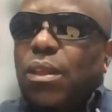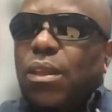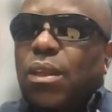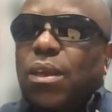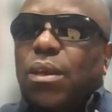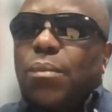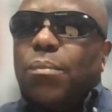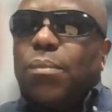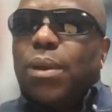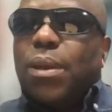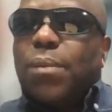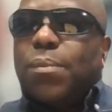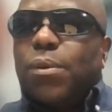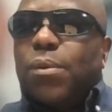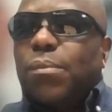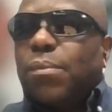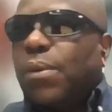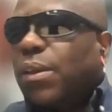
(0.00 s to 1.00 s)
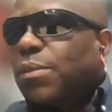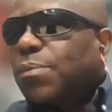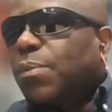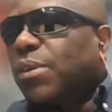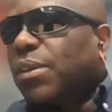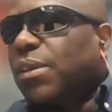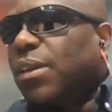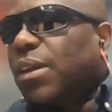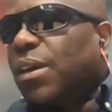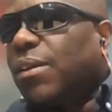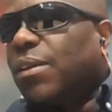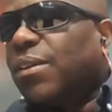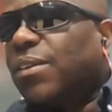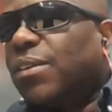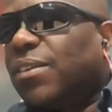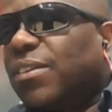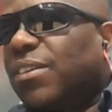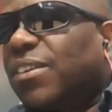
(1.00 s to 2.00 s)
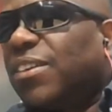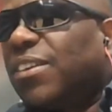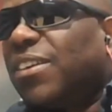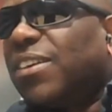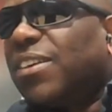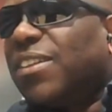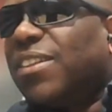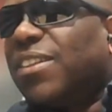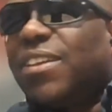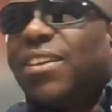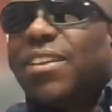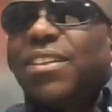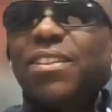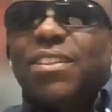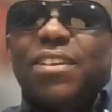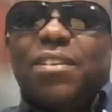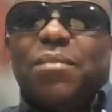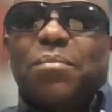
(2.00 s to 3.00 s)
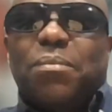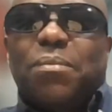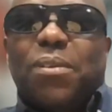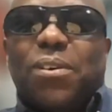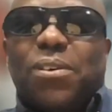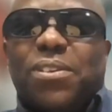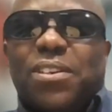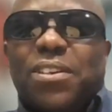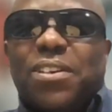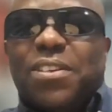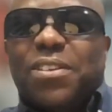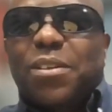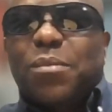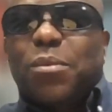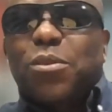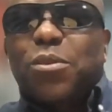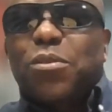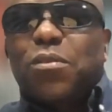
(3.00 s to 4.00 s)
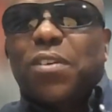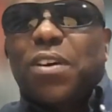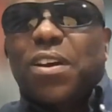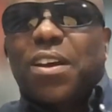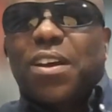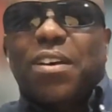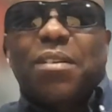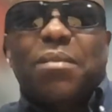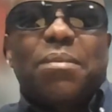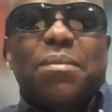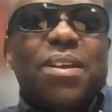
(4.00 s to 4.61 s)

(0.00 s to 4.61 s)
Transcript: blind spot. The blockchain is able to overcome